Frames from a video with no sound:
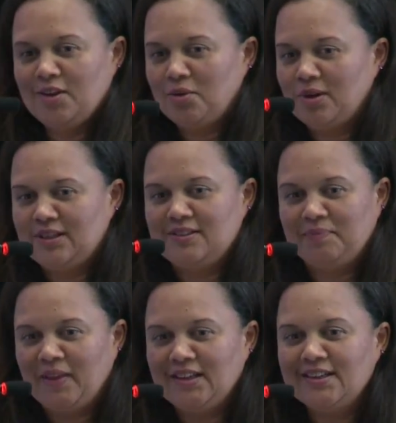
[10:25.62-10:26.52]
Right,
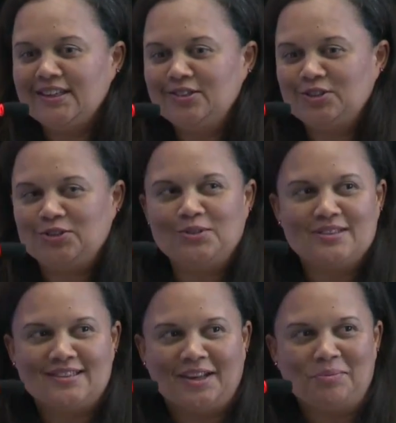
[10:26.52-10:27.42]
I did introduce
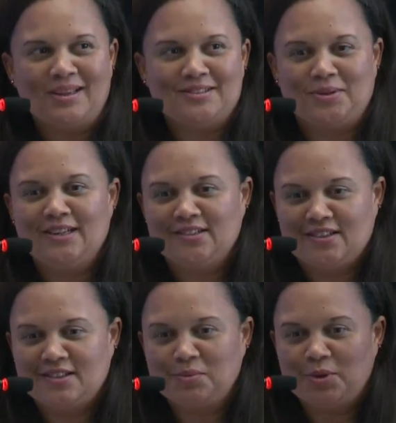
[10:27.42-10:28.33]
the NYNAS range
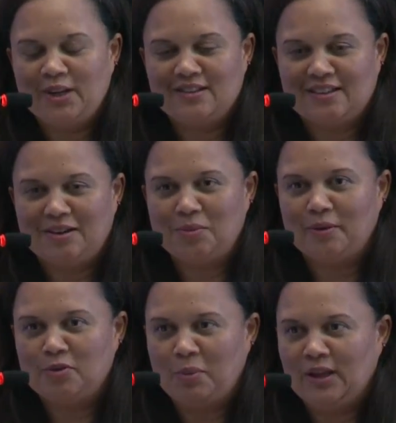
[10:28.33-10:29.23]
this morning, so I
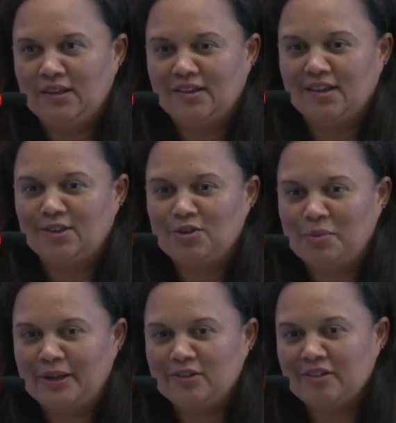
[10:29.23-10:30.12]
won't spend too
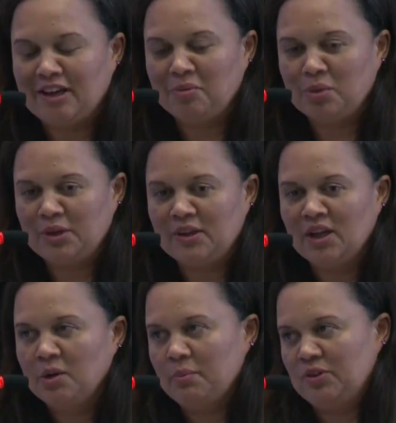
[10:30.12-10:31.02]
much time on it,
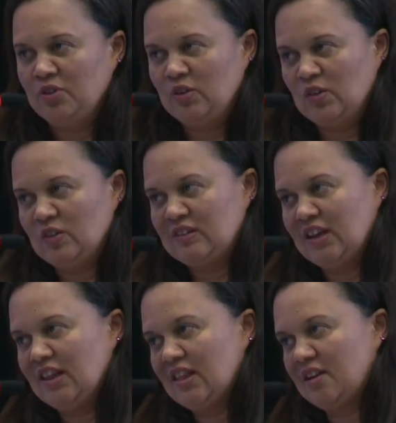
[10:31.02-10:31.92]
but just to
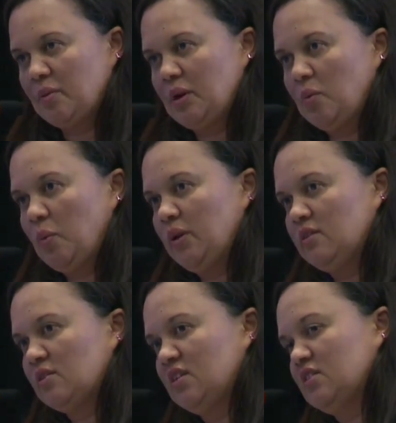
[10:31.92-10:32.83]
say that when we
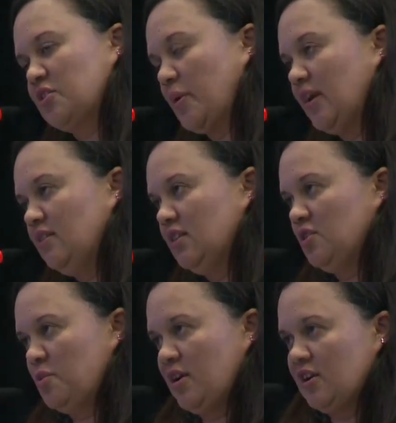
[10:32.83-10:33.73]
started creating
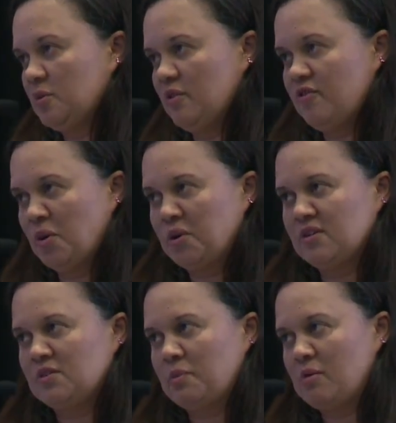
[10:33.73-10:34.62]
these products, we
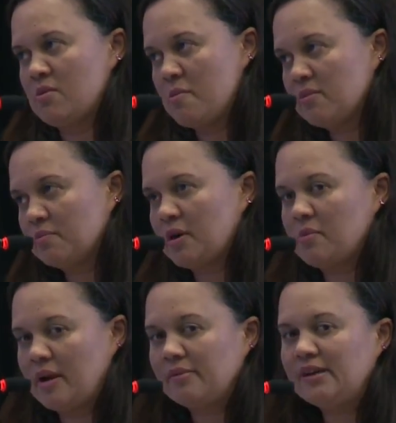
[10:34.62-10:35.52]
focused
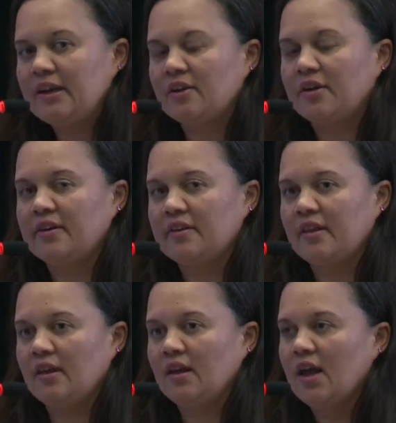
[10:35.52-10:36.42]
primarily on
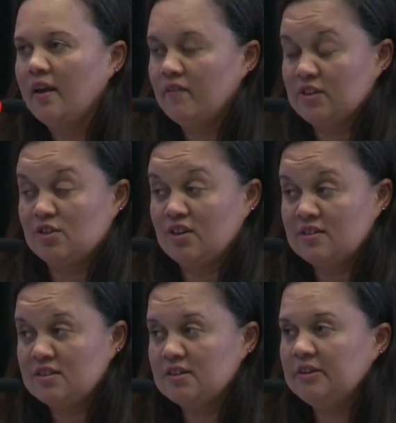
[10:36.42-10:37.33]
the
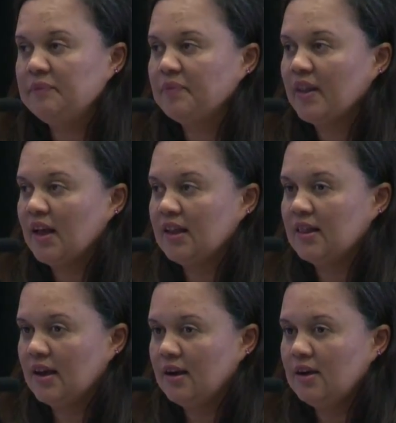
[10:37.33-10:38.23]
viscosity and
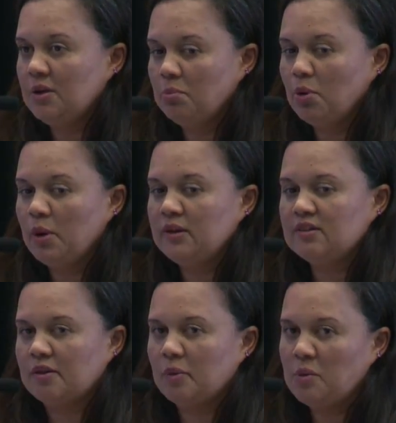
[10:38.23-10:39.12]
the aniline
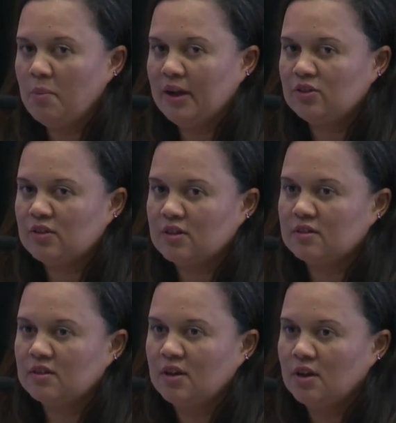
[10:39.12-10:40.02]
point, so we matched
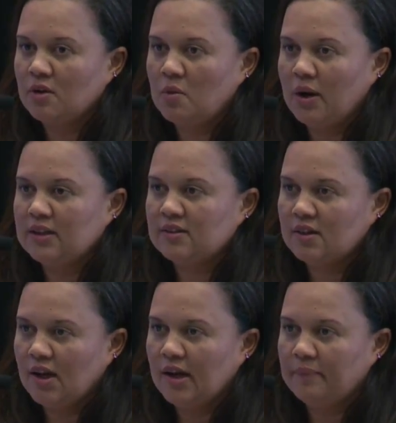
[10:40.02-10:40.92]
this quite
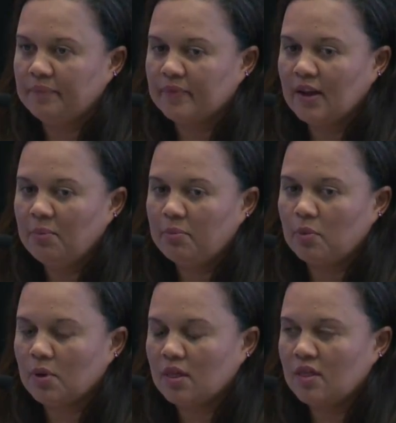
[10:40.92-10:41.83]
up
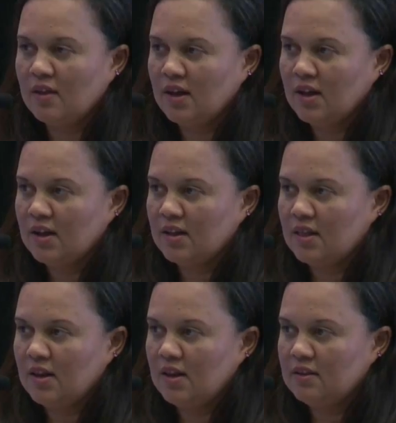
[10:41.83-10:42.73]
with
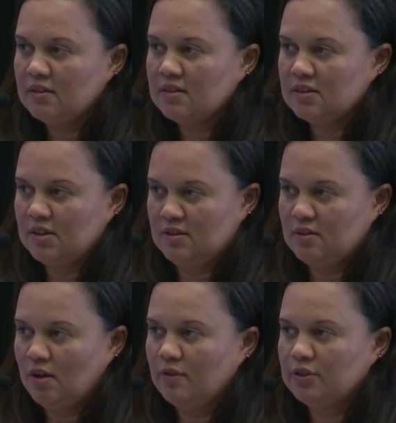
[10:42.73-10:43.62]
the existing
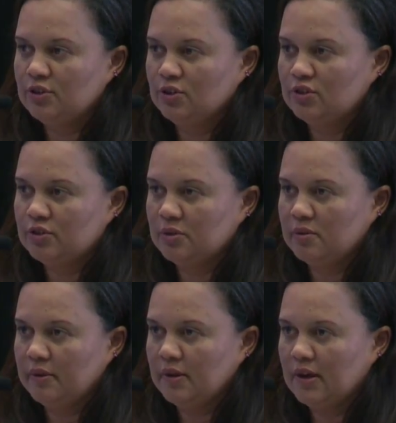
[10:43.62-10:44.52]

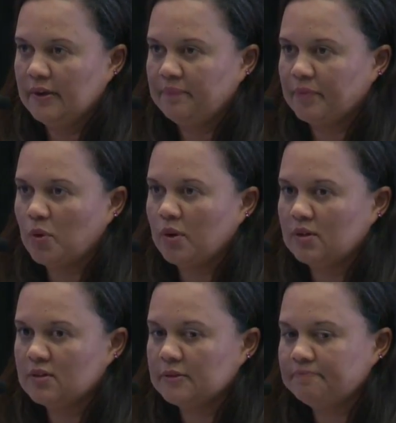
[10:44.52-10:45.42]
solvent-neutral
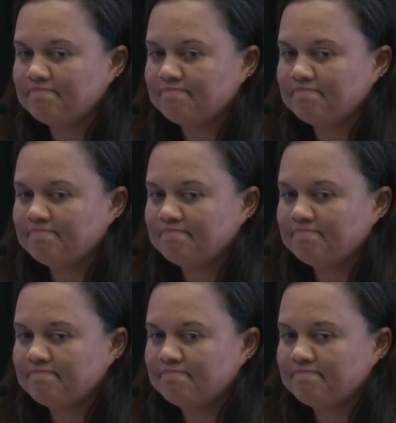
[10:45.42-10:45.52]
oils.